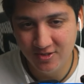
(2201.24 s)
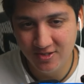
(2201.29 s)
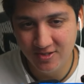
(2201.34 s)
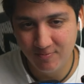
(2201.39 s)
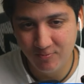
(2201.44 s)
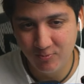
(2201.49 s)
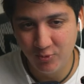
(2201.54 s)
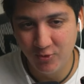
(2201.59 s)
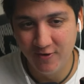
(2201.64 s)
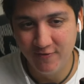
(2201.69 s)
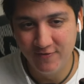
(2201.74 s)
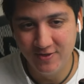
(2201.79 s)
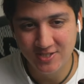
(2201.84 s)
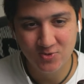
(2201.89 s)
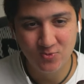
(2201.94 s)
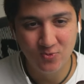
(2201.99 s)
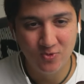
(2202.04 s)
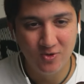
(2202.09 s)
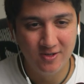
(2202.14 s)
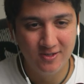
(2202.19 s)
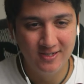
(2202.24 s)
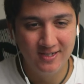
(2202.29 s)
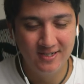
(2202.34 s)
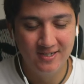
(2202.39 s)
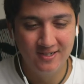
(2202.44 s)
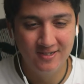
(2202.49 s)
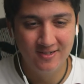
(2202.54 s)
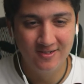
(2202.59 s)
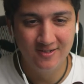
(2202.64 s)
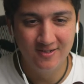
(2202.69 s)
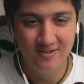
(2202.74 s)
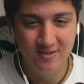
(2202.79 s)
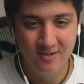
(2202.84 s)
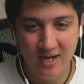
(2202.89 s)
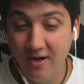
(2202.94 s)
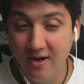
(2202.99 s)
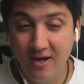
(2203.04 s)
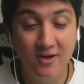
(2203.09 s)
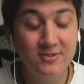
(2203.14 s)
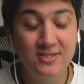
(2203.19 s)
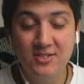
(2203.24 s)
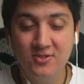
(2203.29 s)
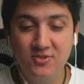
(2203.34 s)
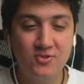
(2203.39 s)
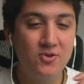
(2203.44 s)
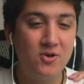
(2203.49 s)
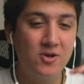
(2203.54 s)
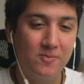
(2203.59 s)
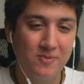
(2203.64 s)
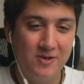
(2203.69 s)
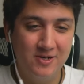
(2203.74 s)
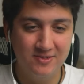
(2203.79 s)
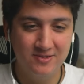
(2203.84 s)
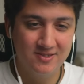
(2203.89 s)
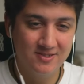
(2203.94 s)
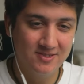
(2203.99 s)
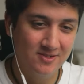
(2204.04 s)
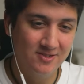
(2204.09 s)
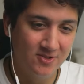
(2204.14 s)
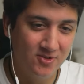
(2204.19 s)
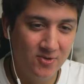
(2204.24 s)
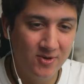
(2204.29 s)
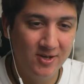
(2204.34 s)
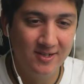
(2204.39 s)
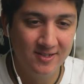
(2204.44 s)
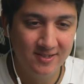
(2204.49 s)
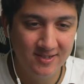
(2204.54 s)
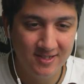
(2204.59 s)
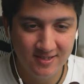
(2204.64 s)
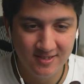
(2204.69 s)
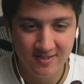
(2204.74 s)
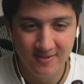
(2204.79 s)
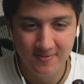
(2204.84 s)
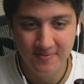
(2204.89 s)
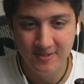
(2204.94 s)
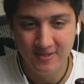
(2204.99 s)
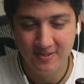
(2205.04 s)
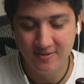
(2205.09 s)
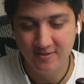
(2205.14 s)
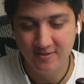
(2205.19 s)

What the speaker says: the previous one, and how did you go about creating that thumbnail